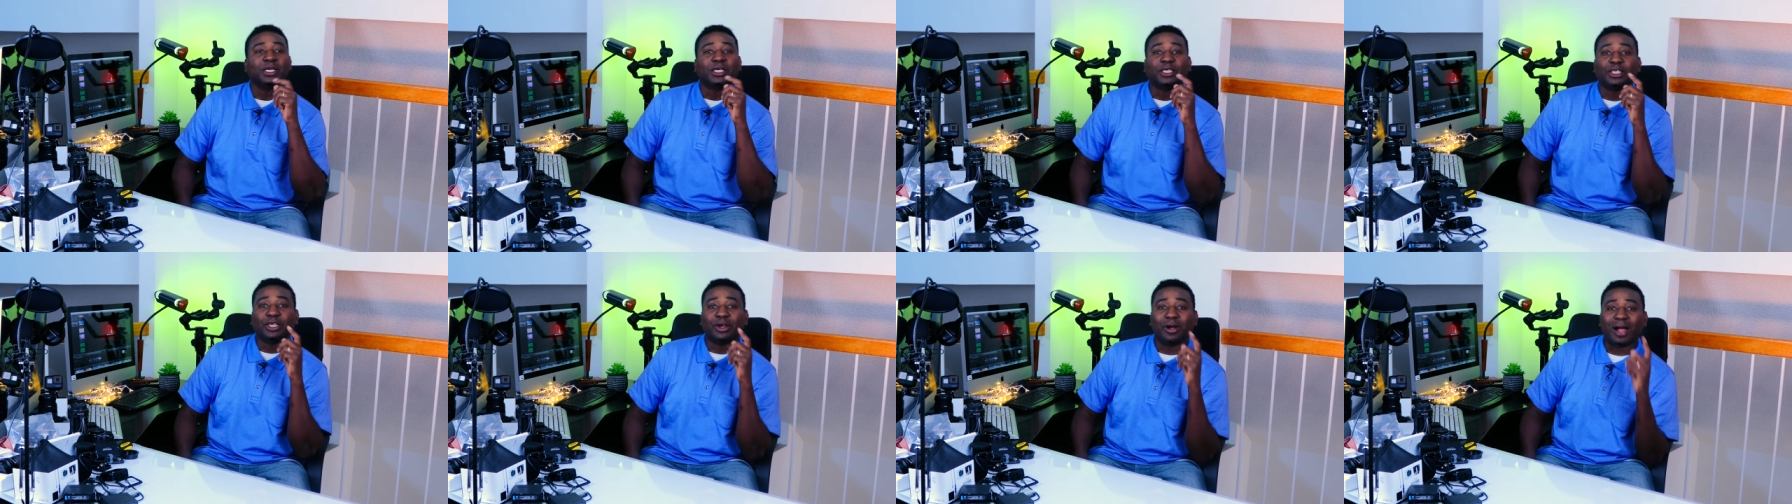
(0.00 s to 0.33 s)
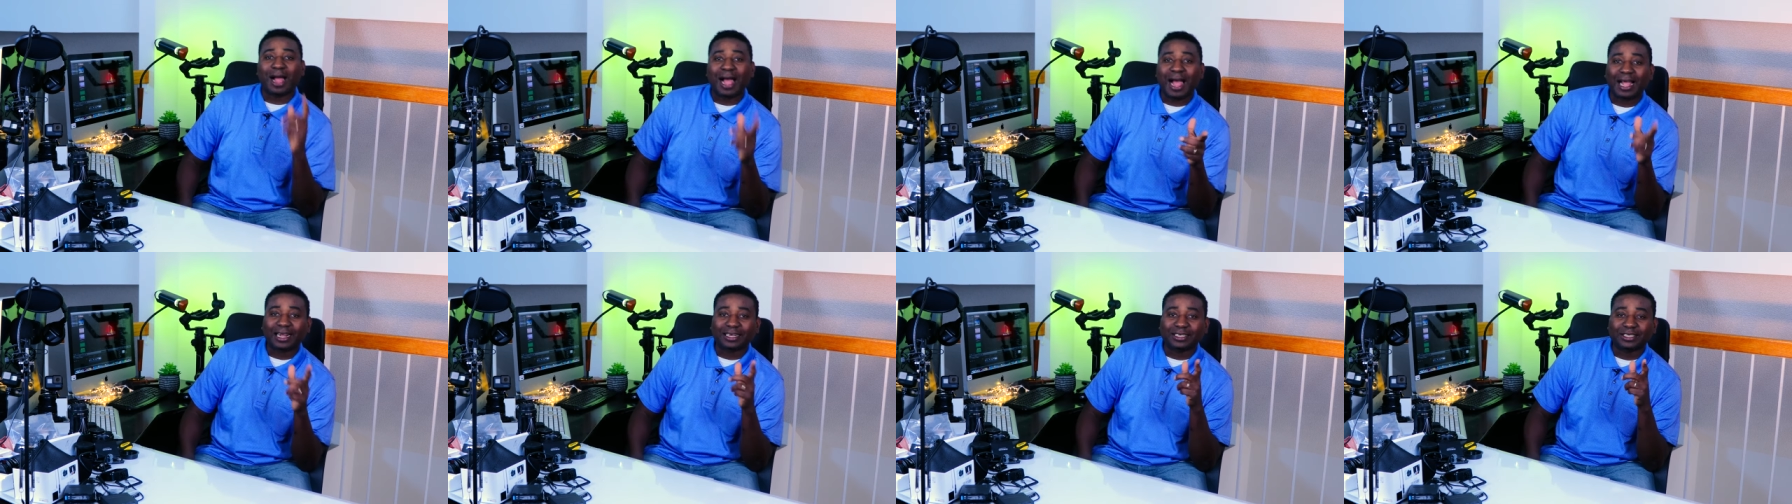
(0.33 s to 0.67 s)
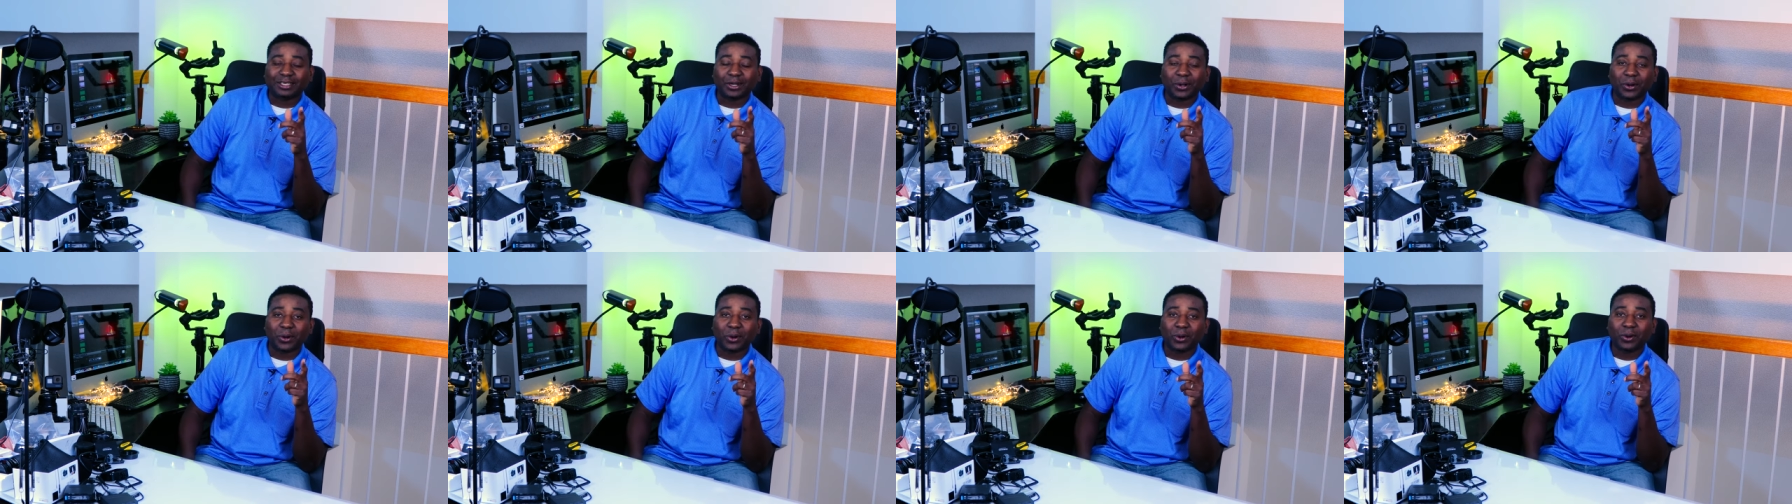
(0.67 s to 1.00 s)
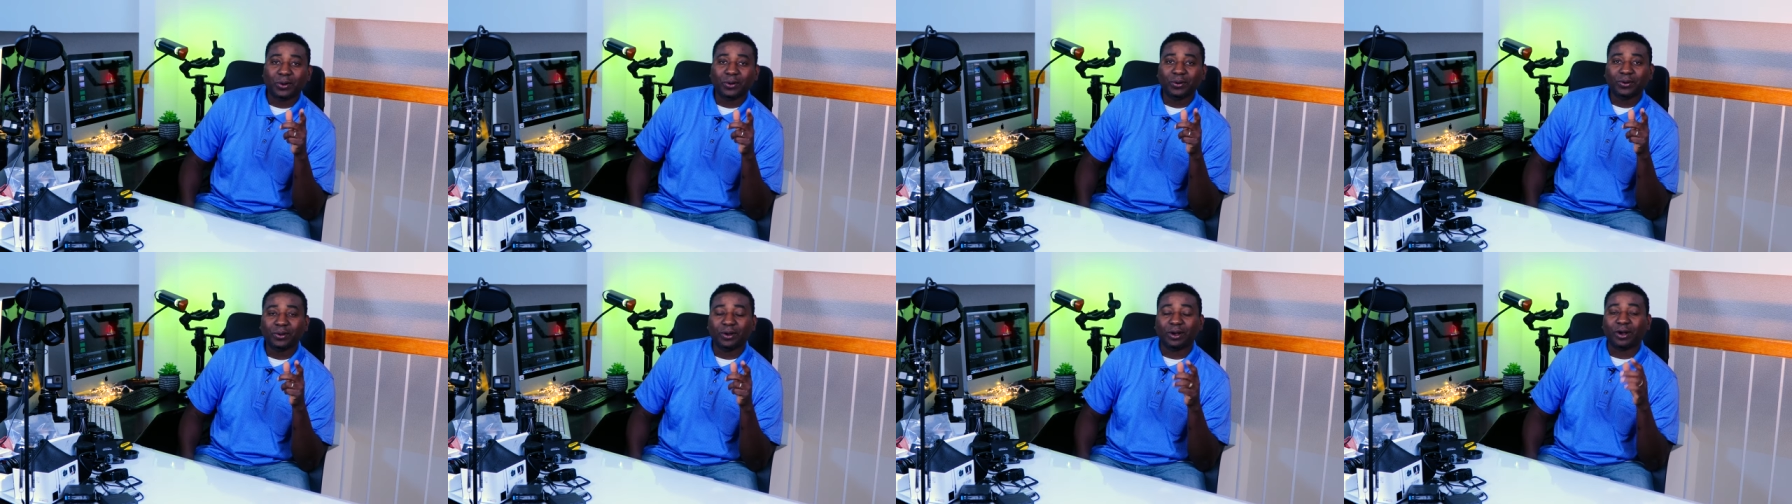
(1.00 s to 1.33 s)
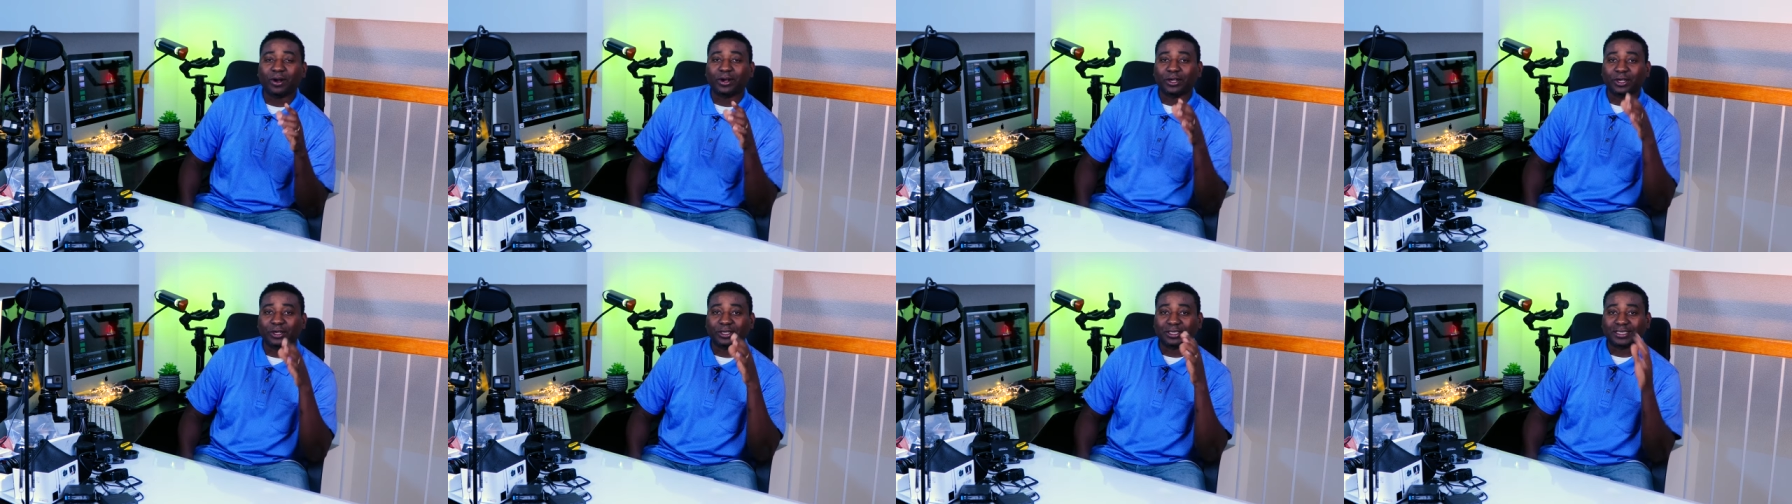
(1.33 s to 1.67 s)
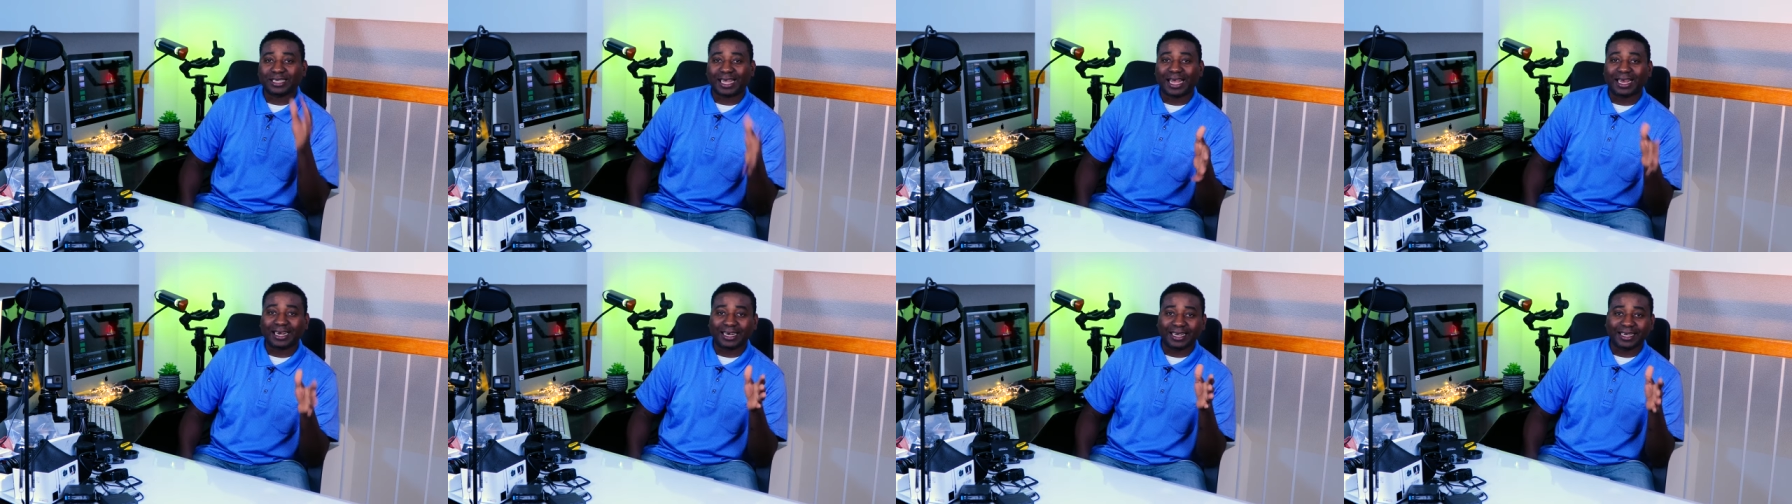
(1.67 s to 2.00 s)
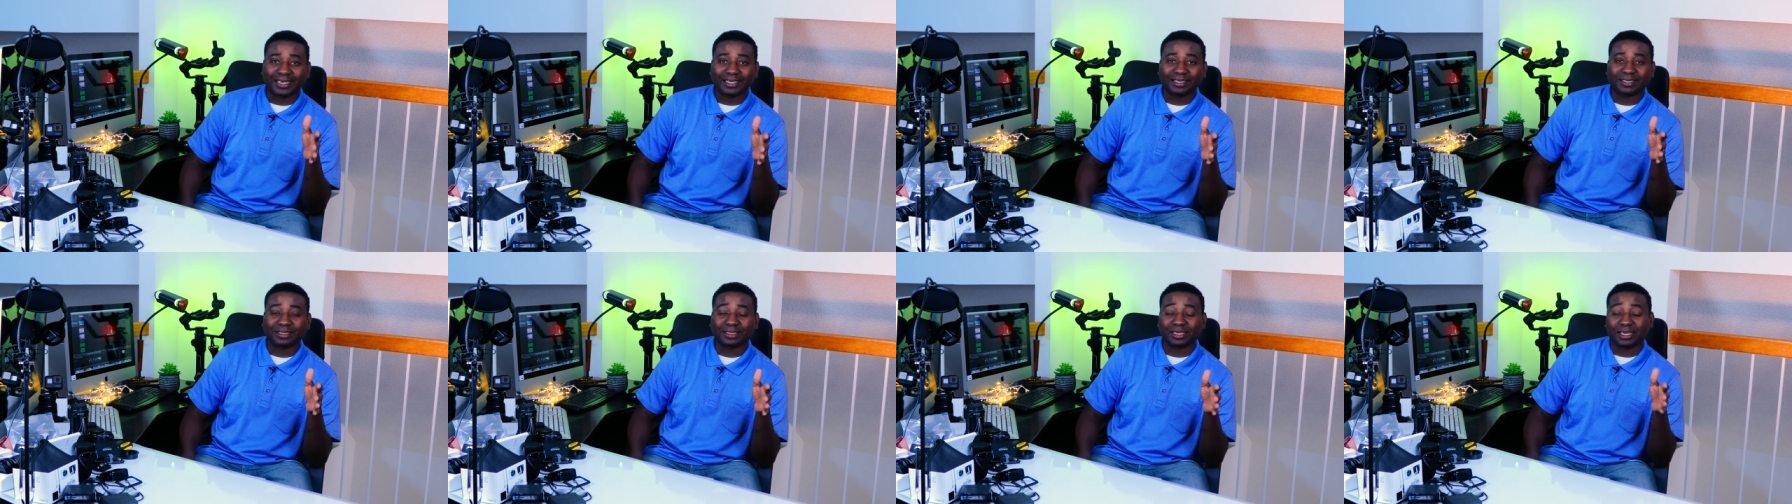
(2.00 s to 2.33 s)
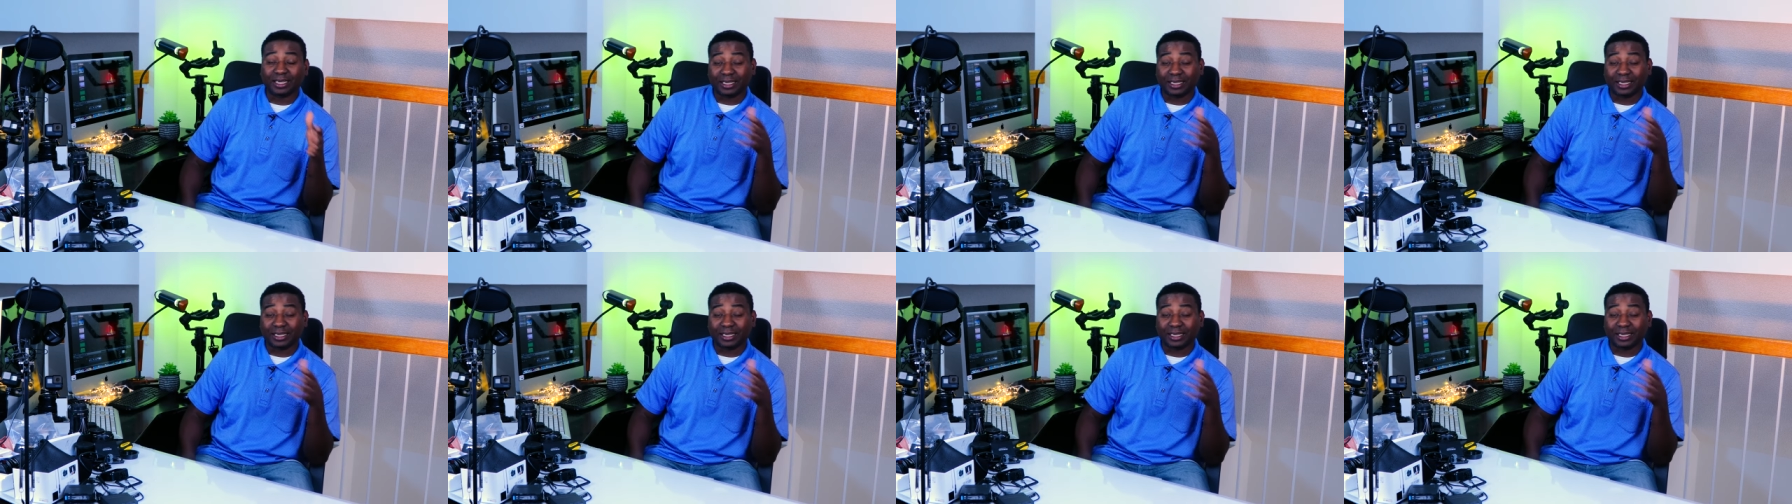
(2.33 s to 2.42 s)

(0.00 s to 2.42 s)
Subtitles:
your actor or your talent,